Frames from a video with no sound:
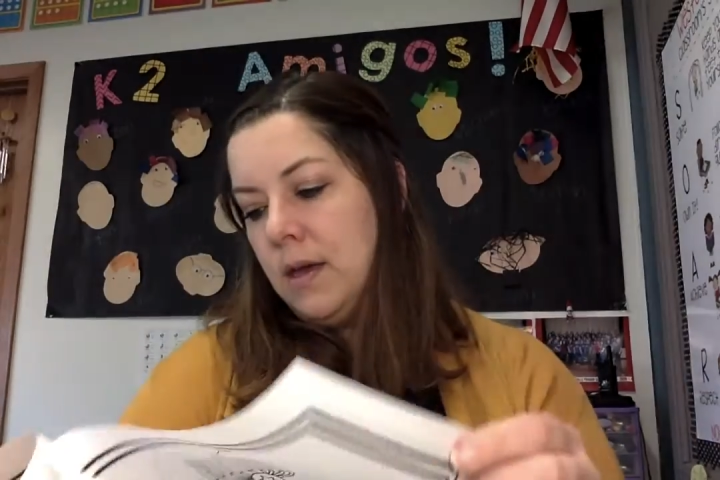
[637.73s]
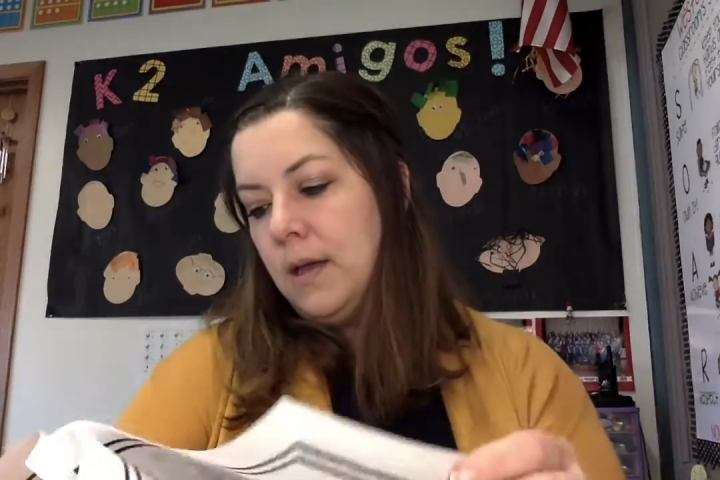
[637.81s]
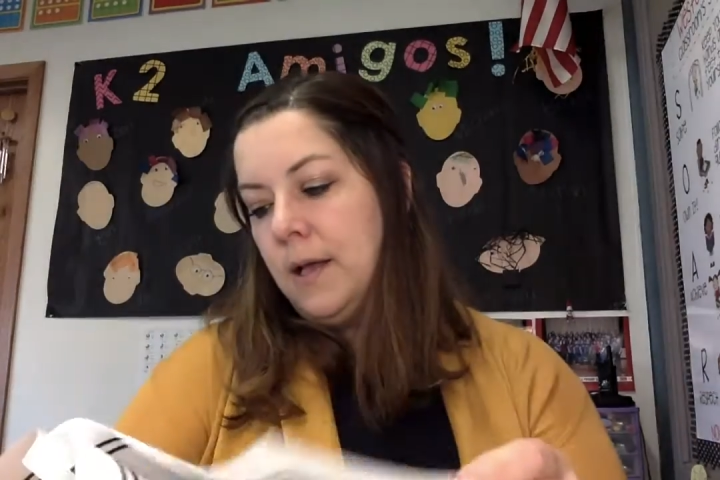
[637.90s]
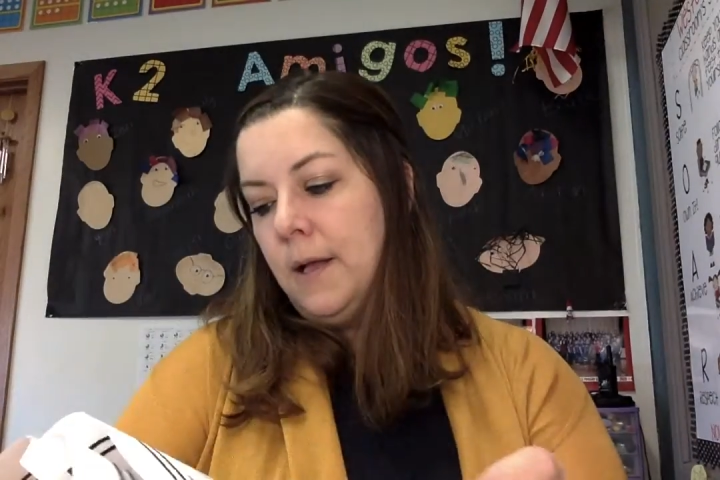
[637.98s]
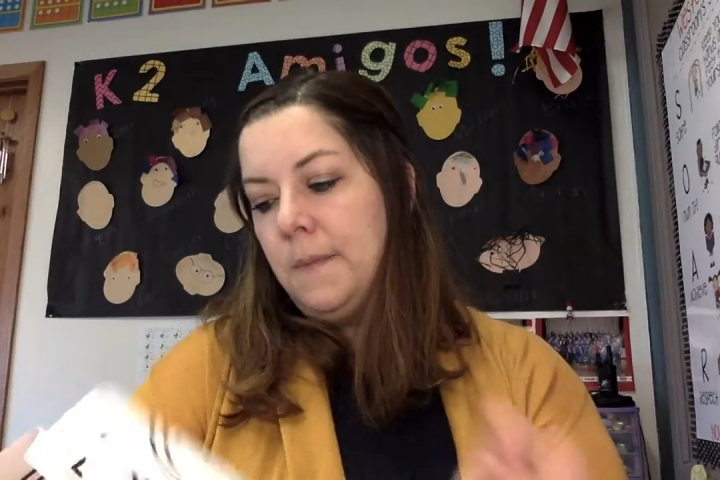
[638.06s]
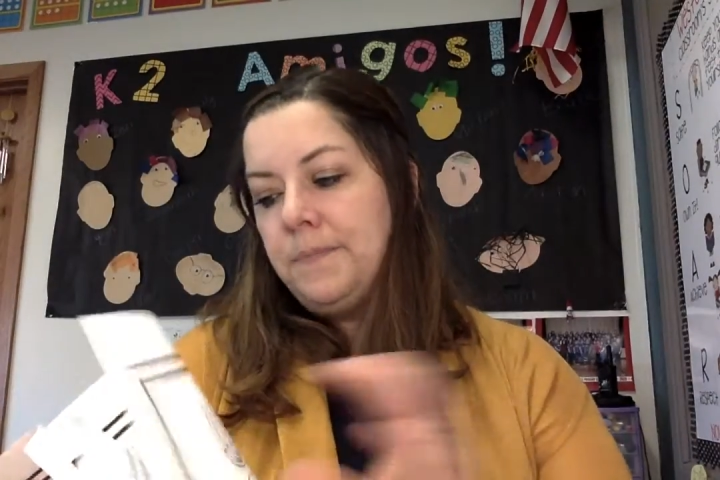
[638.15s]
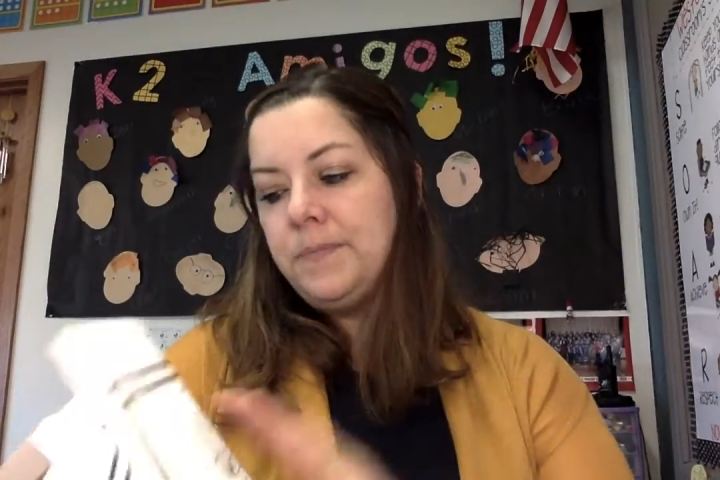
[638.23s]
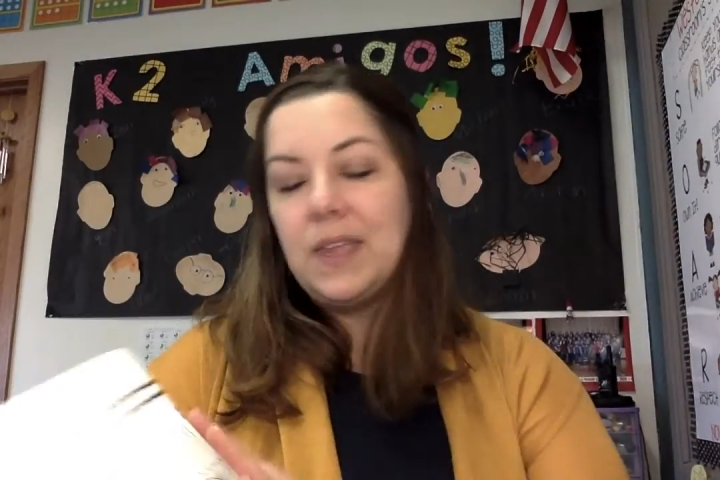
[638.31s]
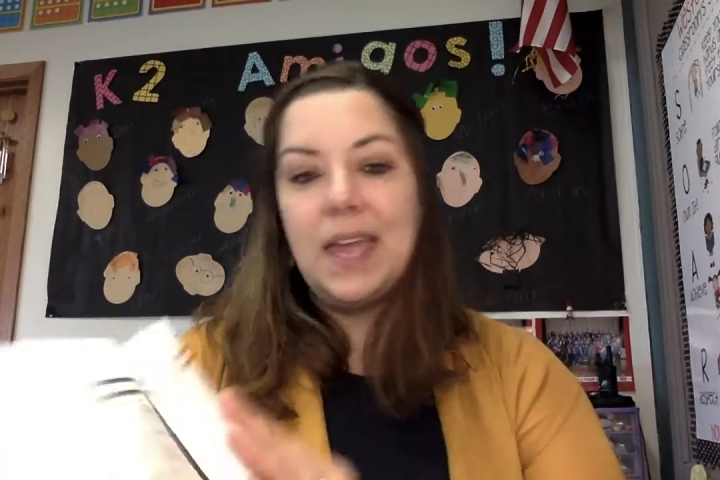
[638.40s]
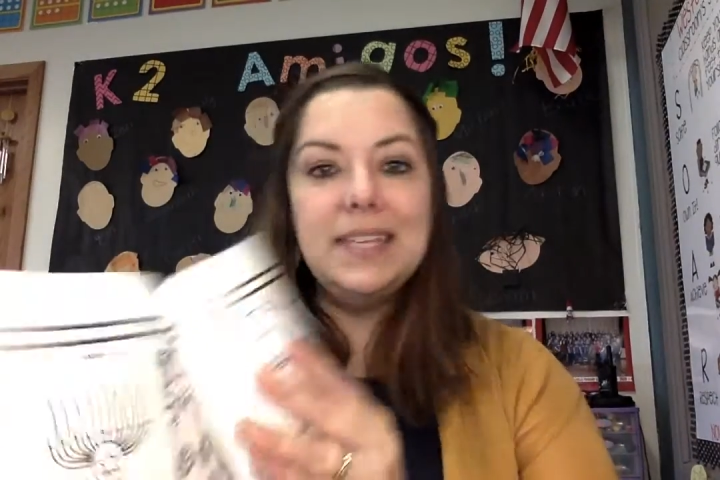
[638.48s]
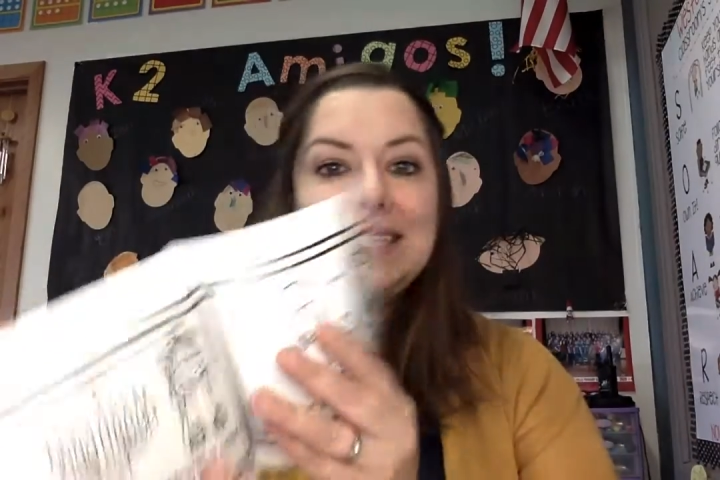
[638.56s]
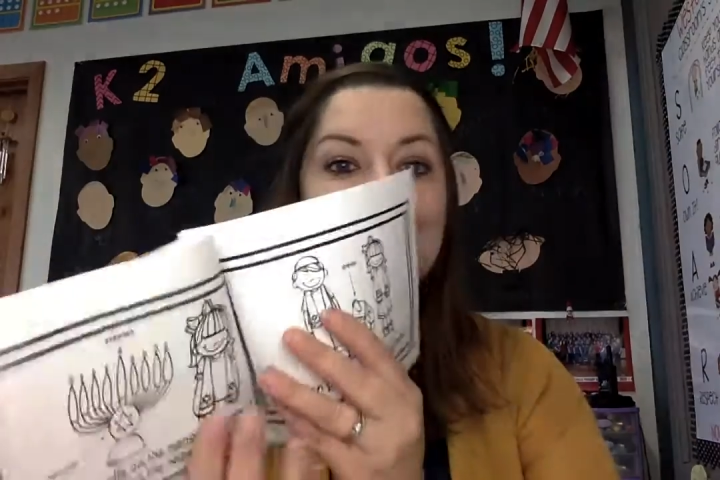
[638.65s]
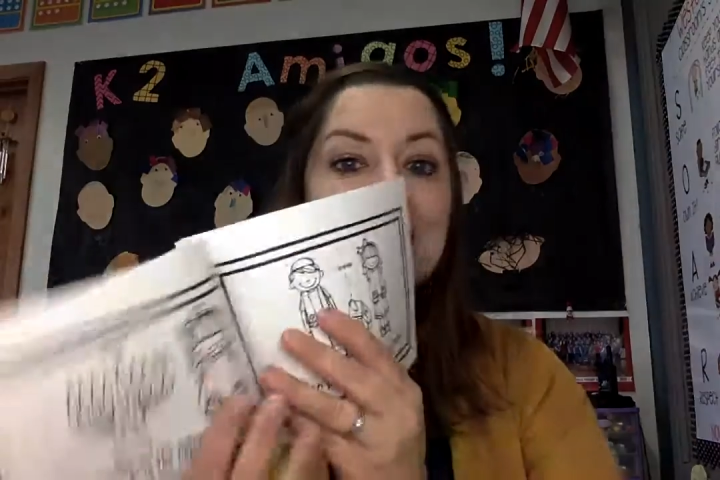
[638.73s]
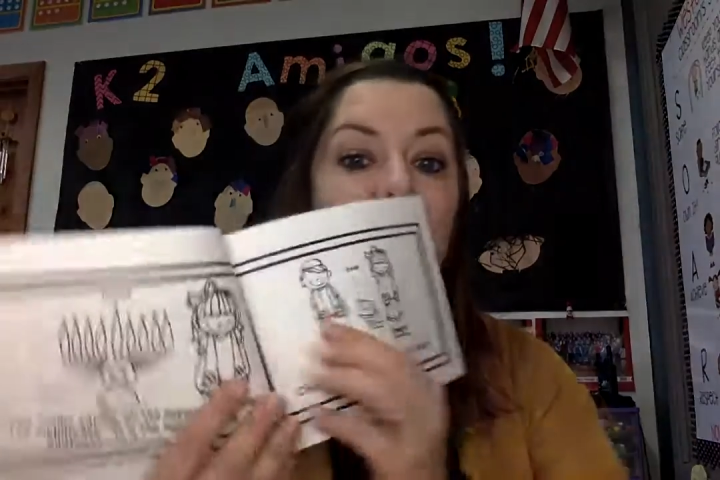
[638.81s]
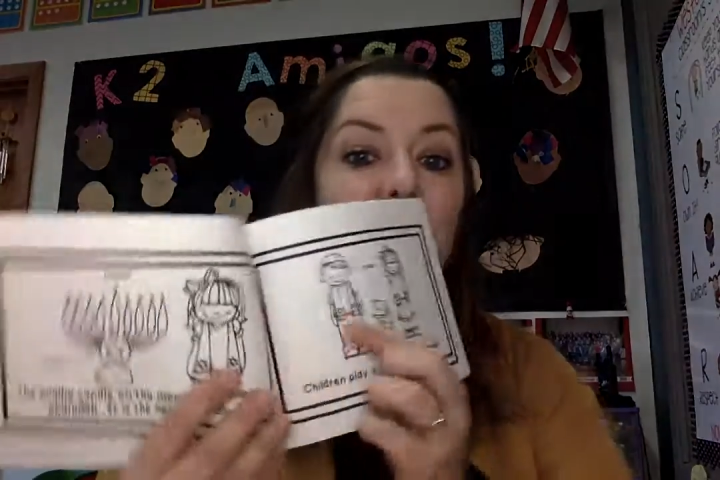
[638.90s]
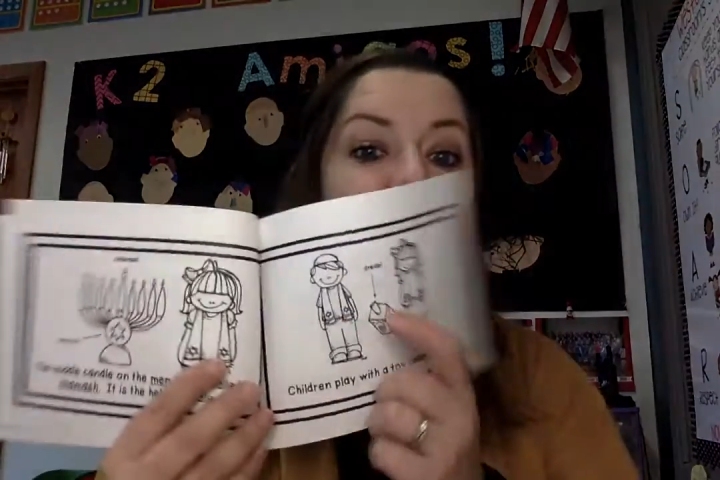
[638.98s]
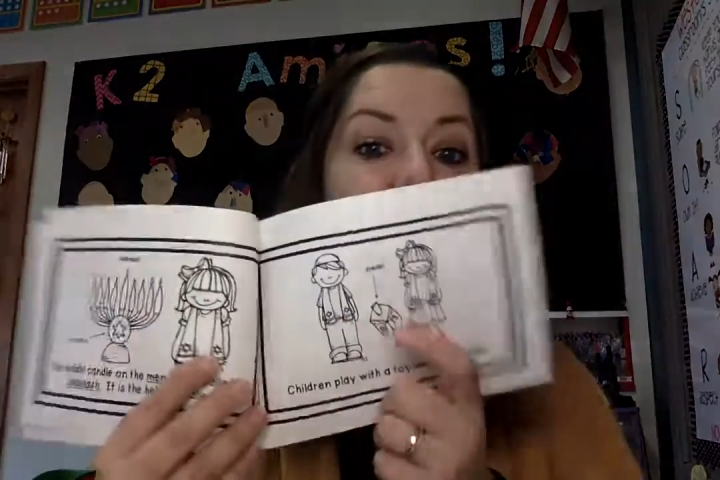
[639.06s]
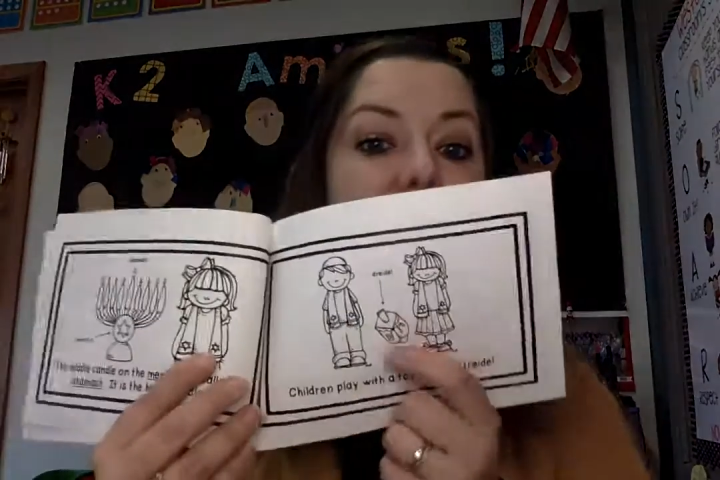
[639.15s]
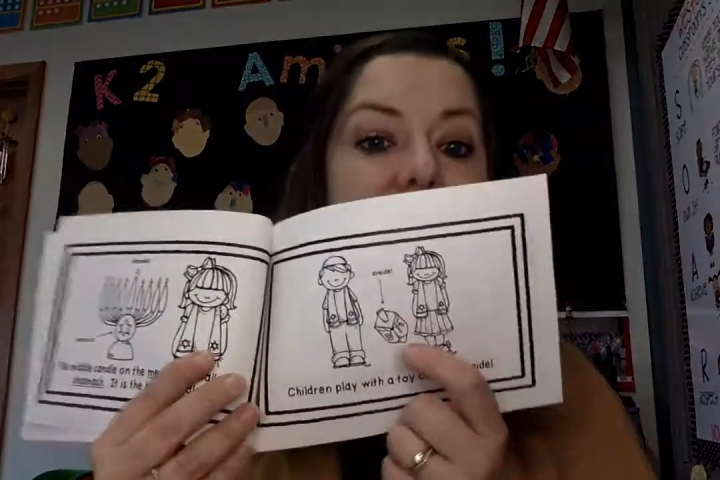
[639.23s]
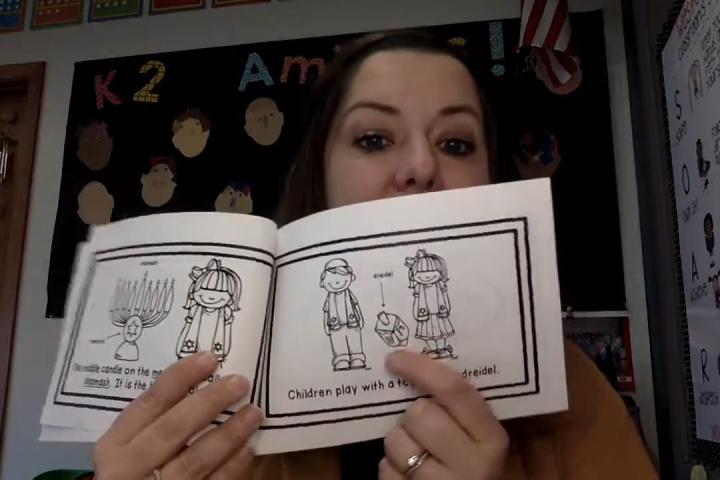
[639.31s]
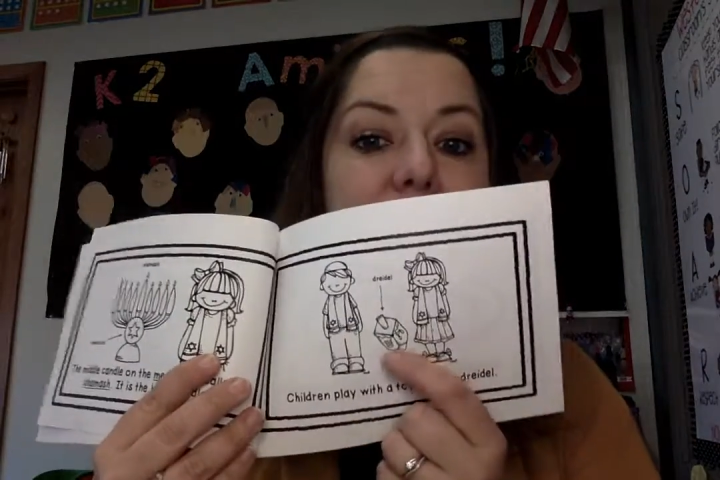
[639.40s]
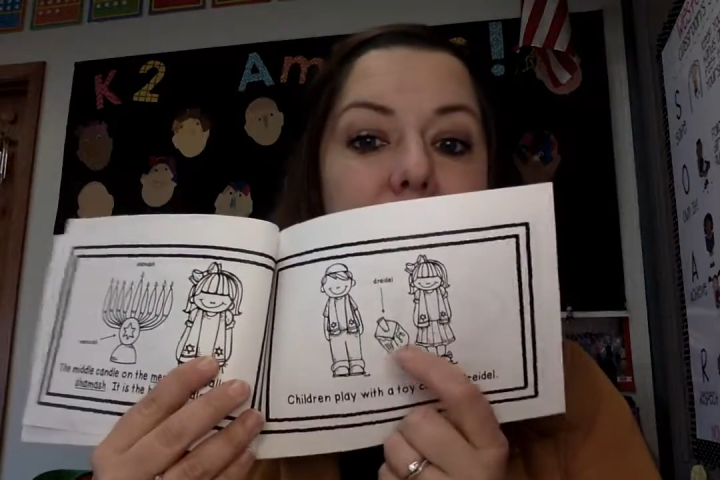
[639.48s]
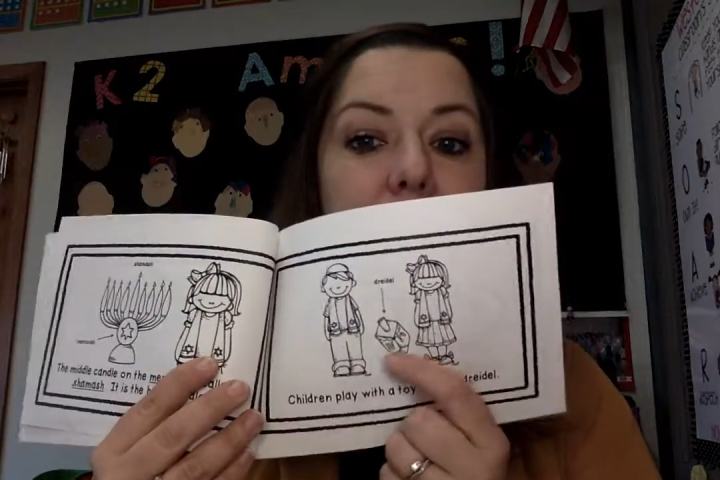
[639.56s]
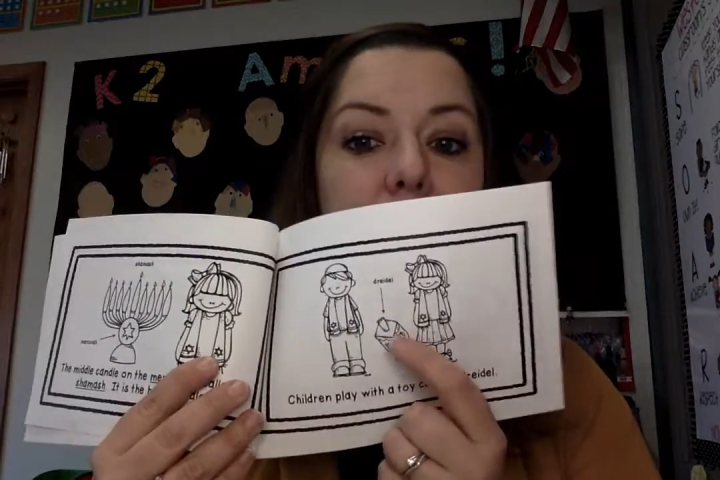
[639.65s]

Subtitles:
I see the dreidel